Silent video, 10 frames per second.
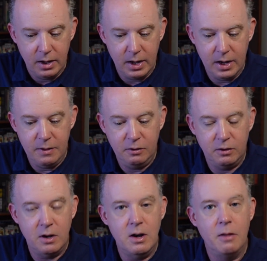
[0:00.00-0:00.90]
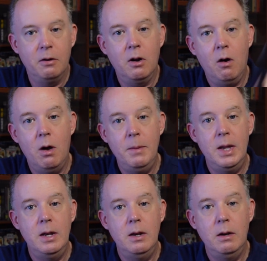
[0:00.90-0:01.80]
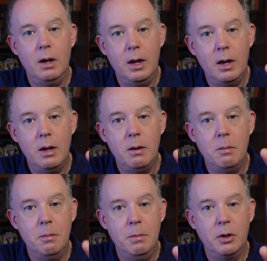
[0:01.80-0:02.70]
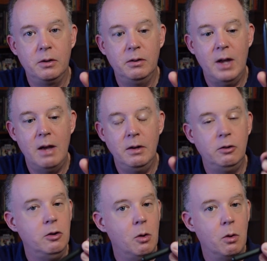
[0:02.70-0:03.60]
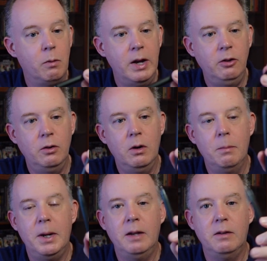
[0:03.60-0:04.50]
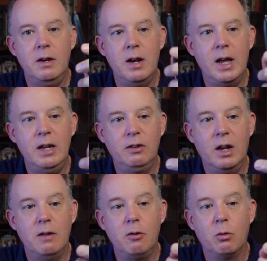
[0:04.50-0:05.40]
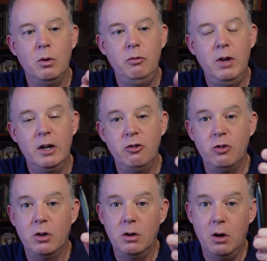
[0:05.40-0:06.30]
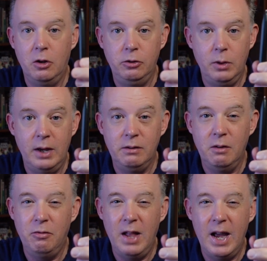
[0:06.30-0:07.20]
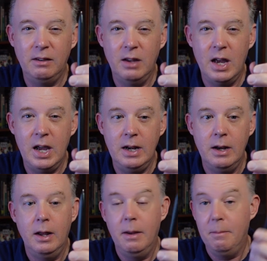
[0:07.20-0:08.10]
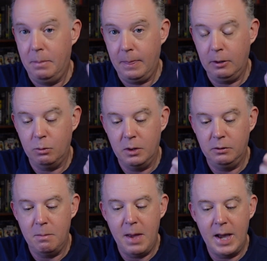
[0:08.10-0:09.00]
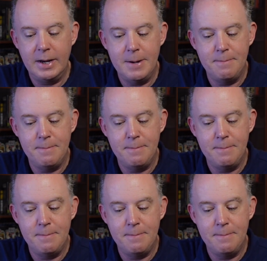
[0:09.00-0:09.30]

this is another common Boox stylus, no eraser, but it has a nice kind of groove texture, also has a flat side, as well as a magnet.